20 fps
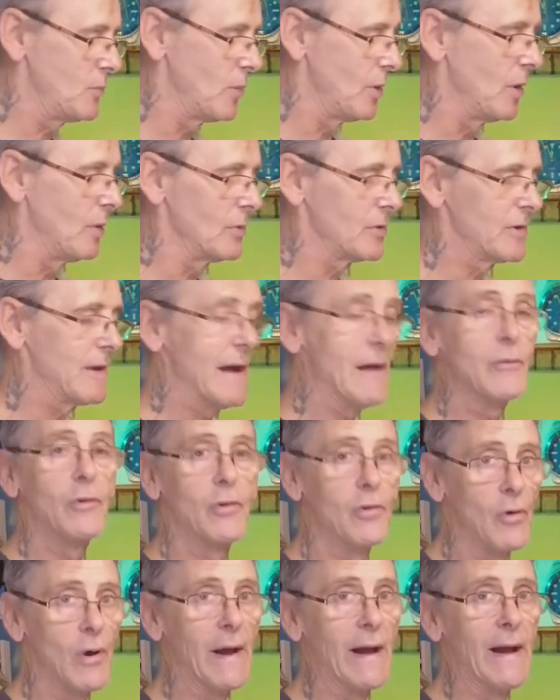but I was down the
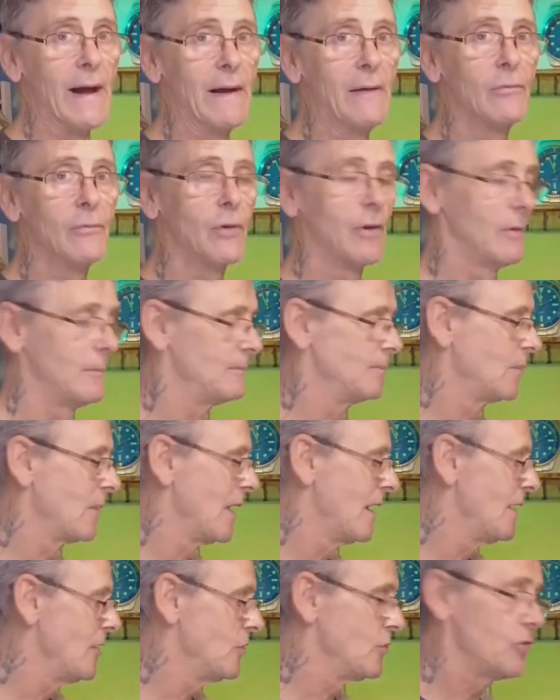Greyhound
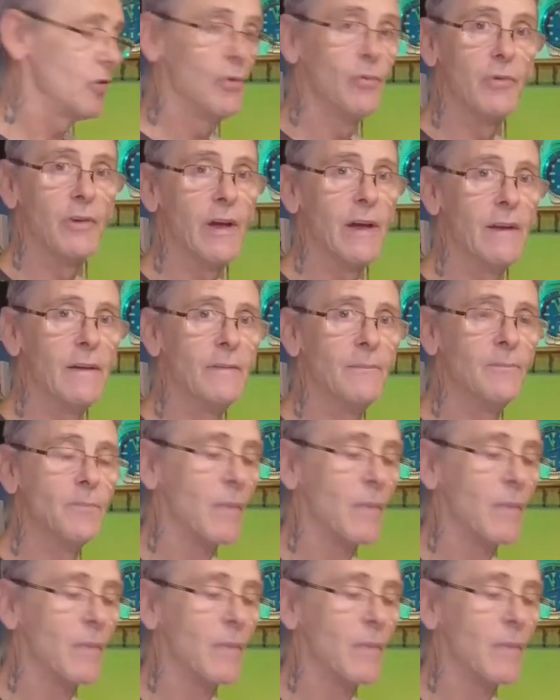shooting,